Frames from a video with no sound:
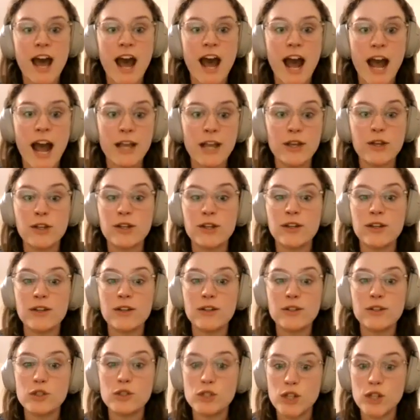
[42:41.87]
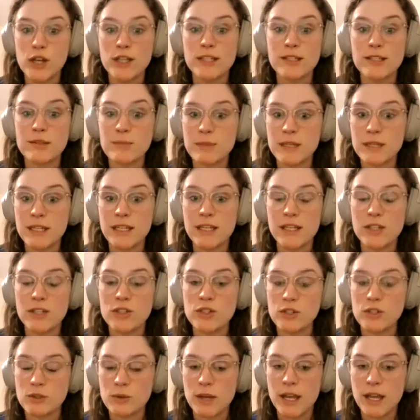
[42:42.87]
I could just be
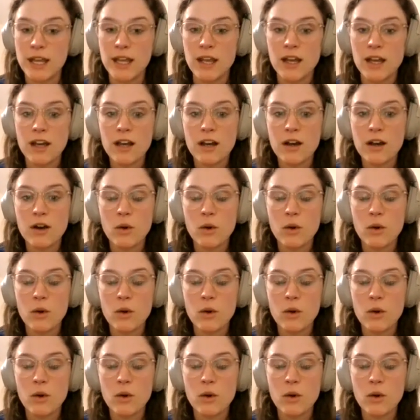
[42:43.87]
doing